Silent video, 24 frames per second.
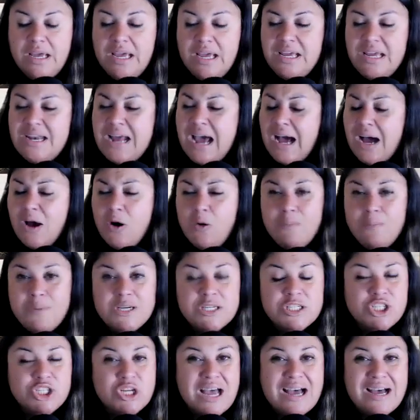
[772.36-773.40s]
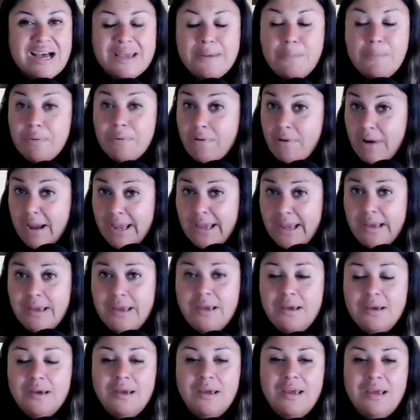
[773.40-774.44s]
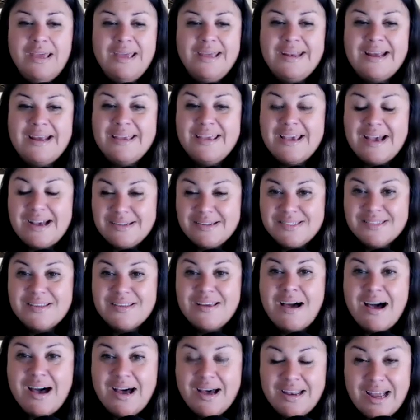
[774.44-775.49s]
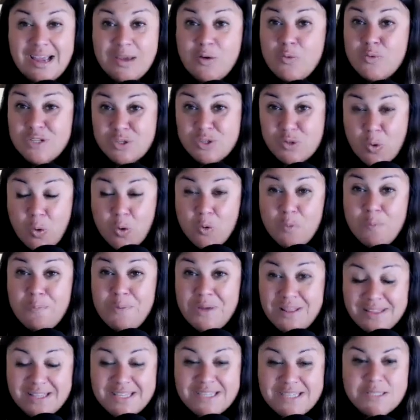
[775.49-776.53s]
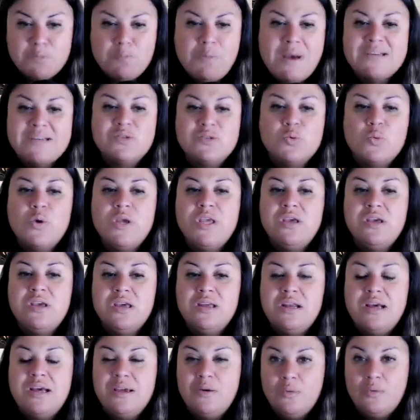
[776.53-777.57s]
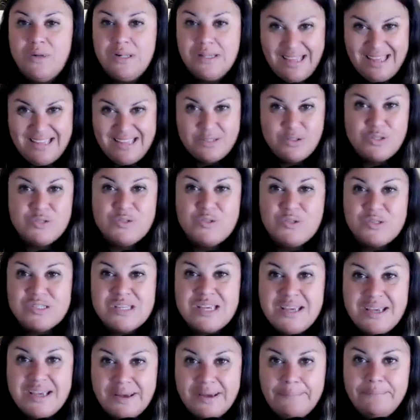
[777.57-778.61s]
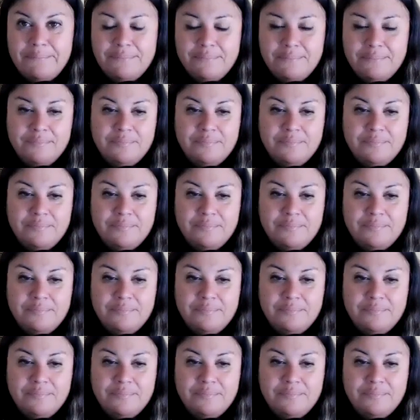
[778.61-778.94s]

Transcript: And how much I pray and I ask God, I was hoping this past weekend I will get to see him.